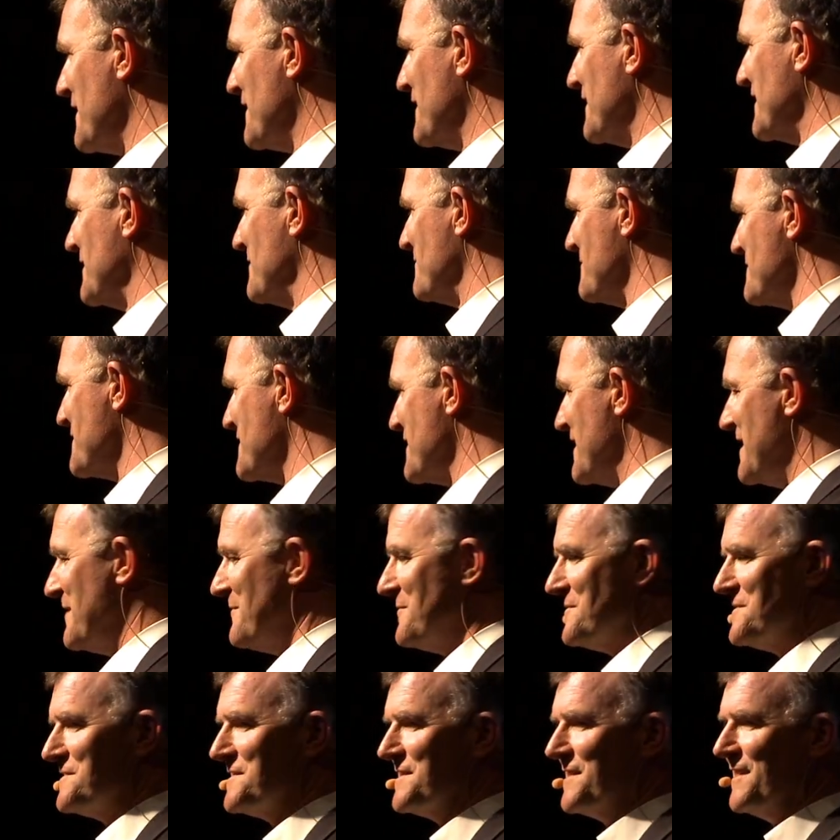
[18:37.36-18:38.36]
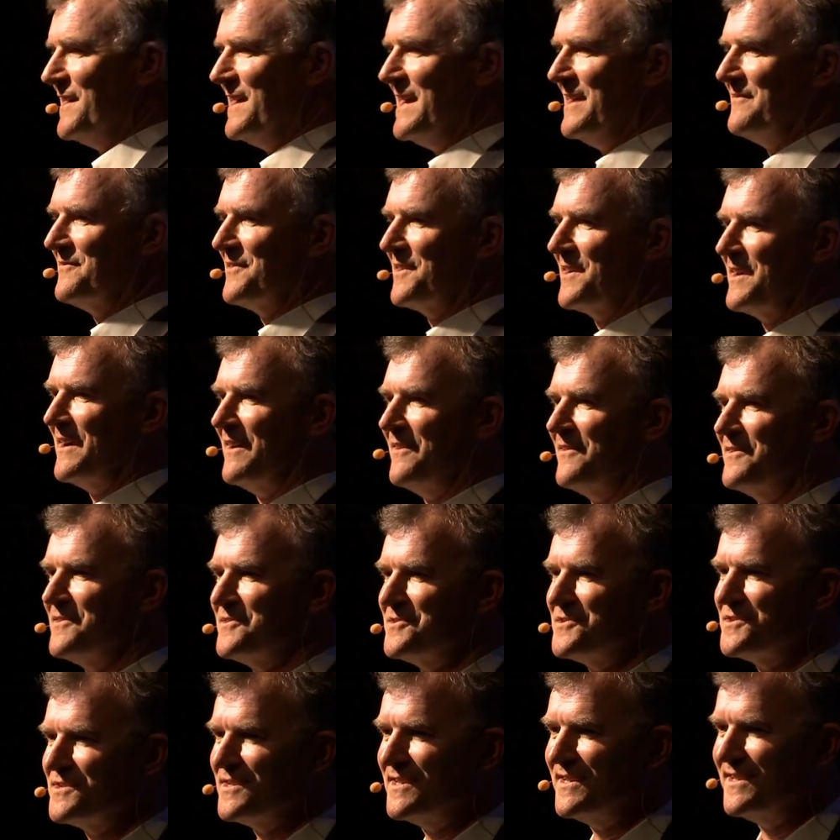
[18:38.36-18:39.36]
other thing that was there was, did I have the
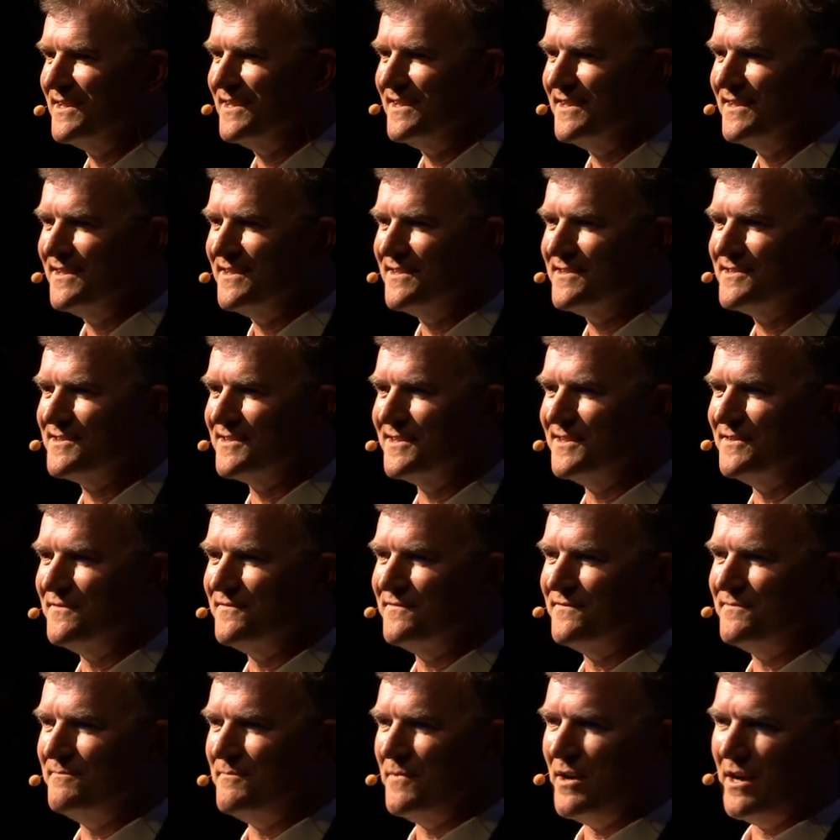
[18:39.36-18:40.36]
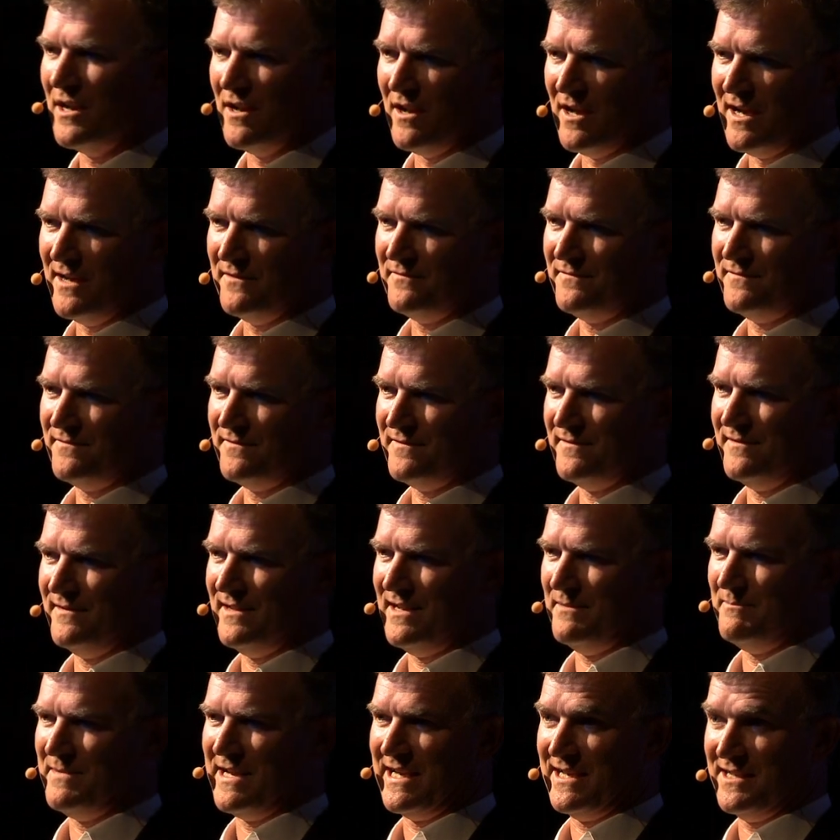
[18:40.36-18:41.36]
courage to live my life
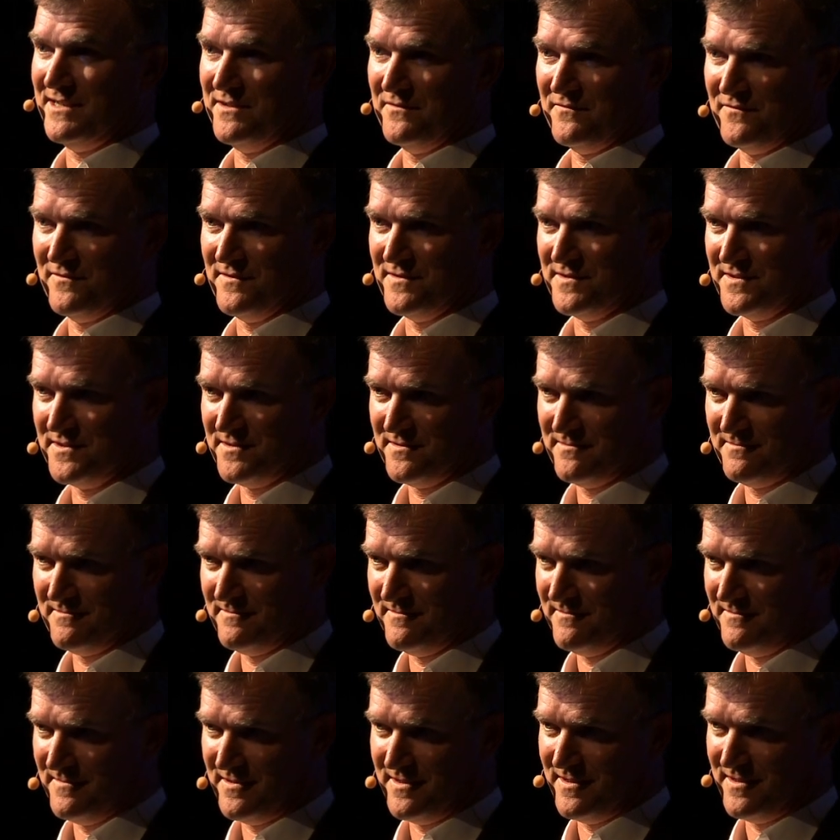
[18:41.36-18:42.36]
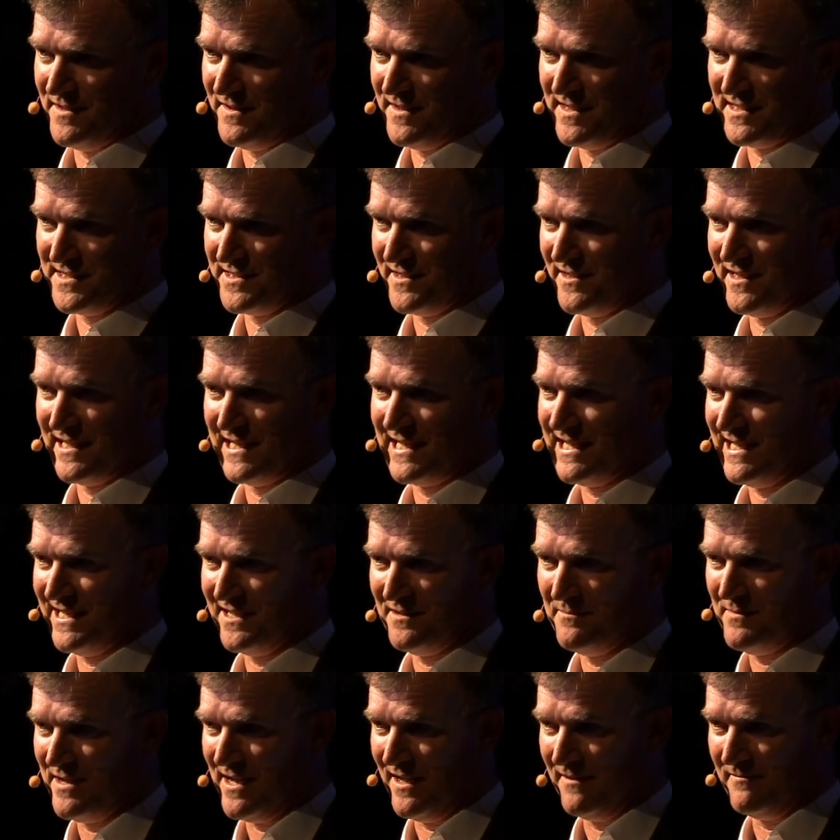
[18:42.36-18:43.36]
and make a difference to the things that I
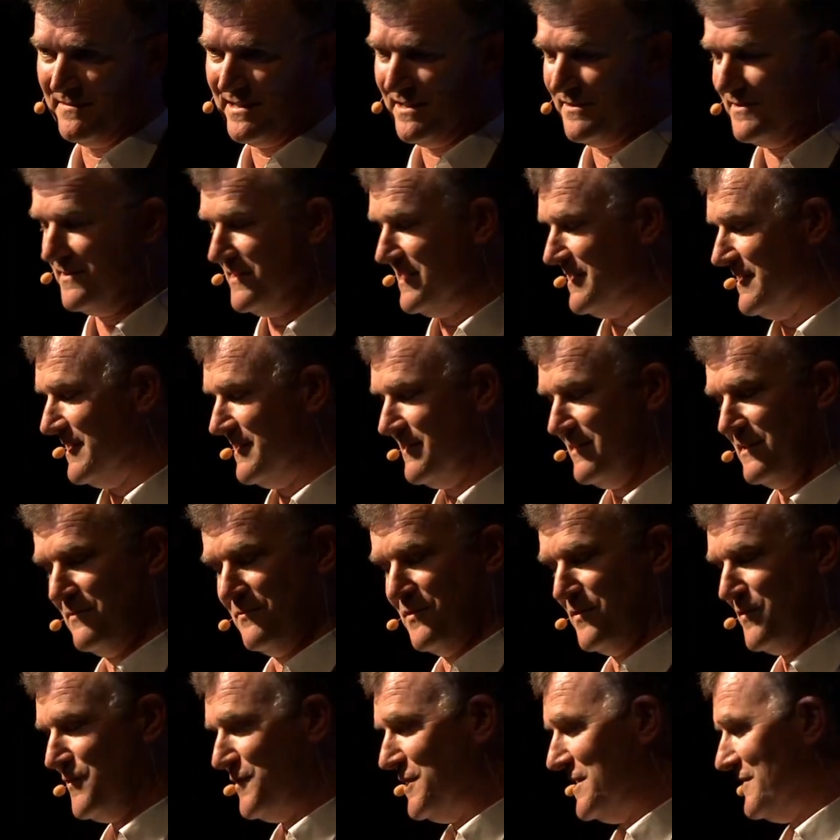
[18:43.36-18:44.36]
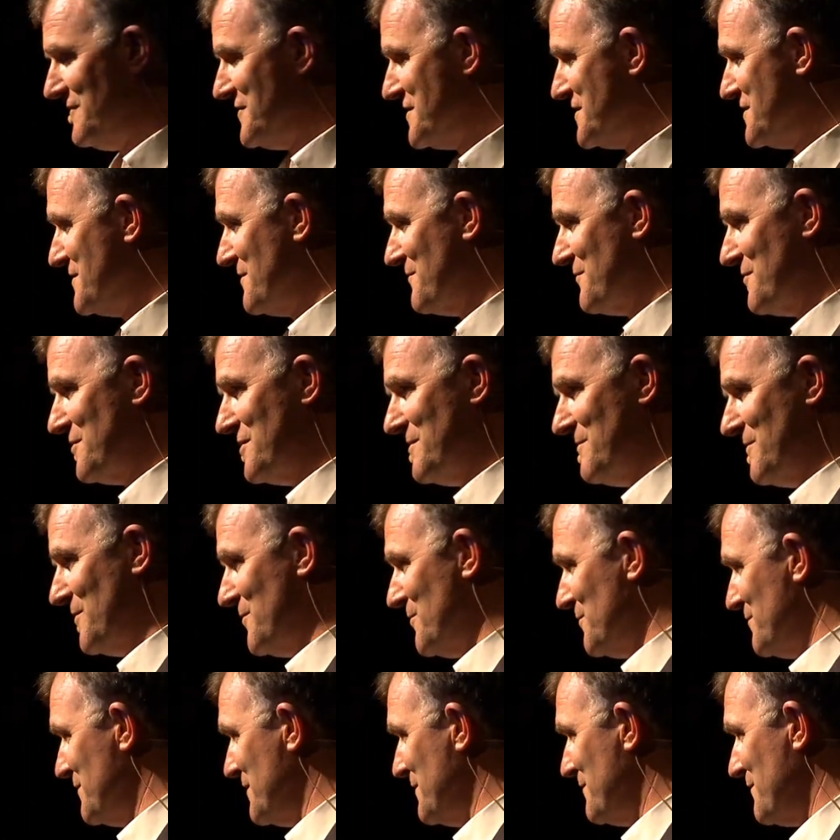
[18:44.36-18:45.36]
cared about? And there were 30 of us in the room,
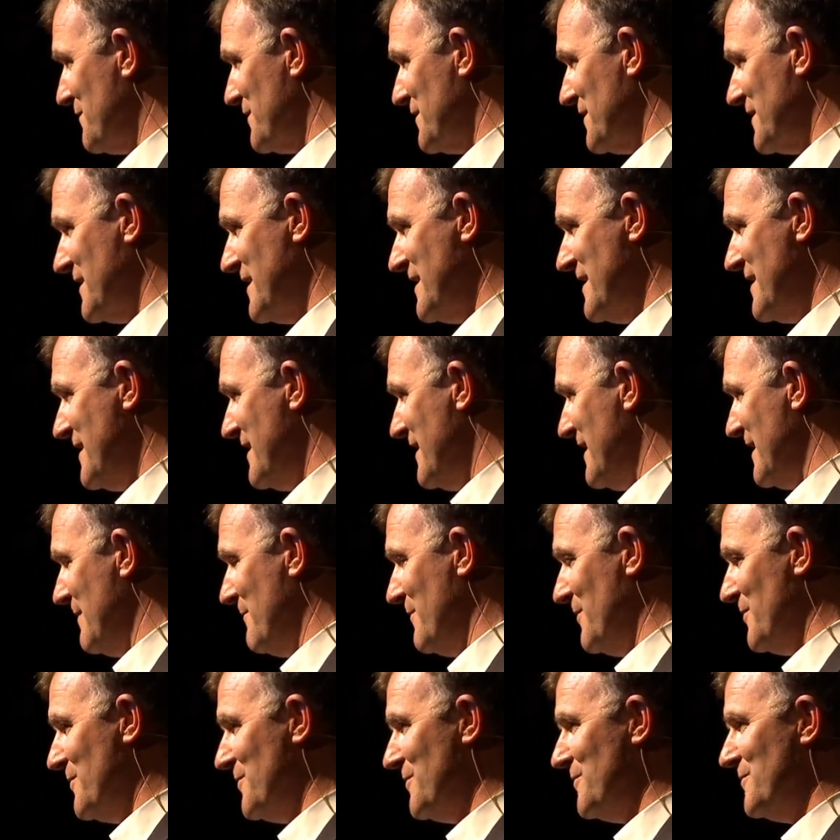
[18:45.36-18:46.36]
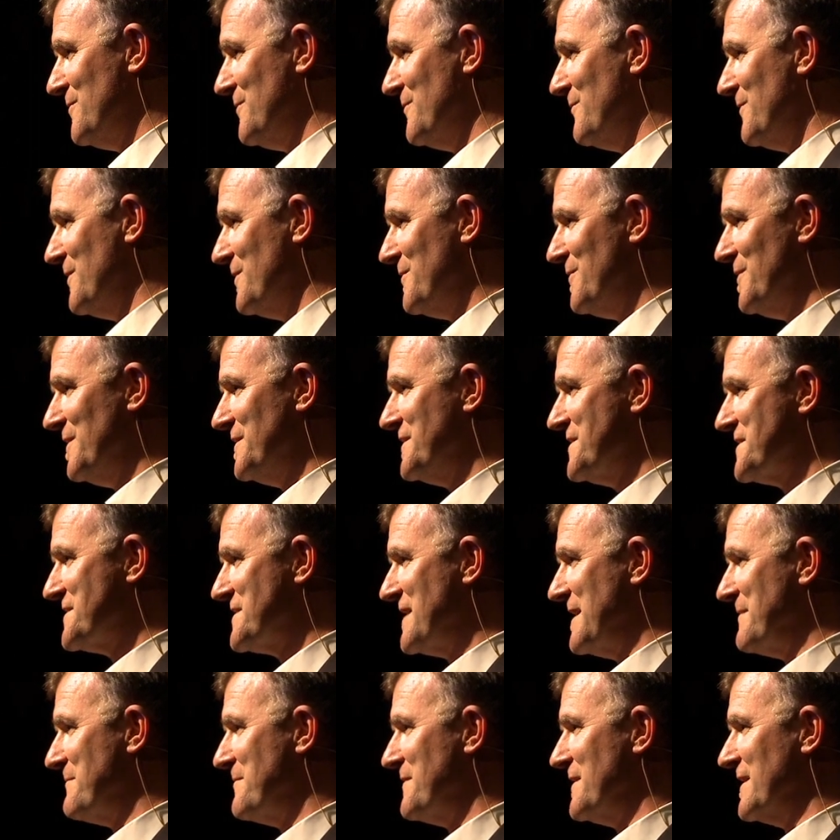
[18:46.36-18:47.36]
we're all different, and we all had the
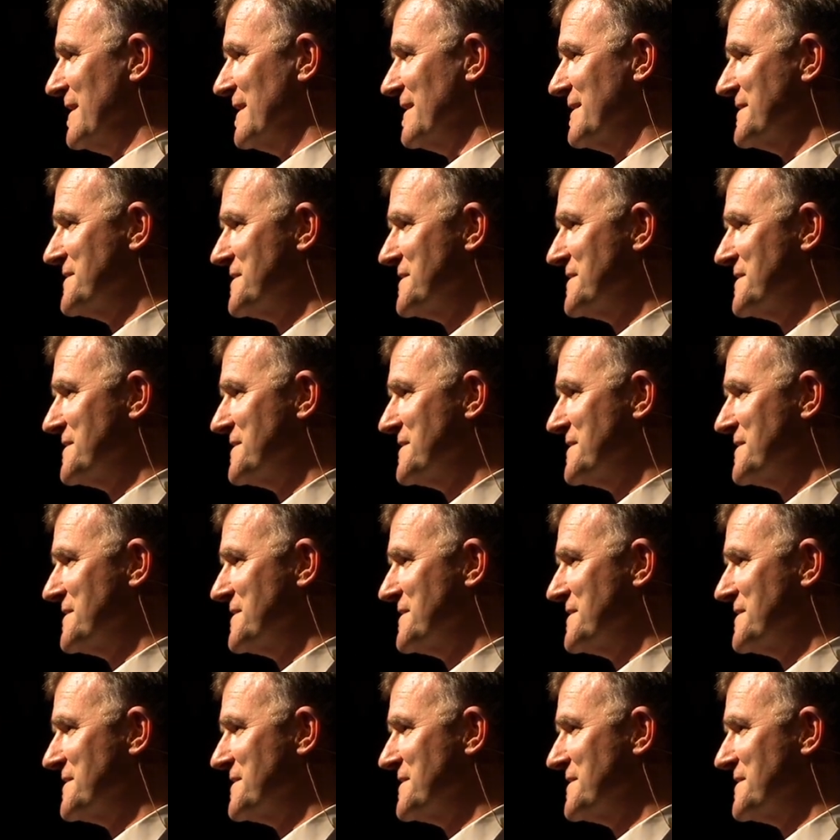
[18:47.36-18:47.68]
same thing.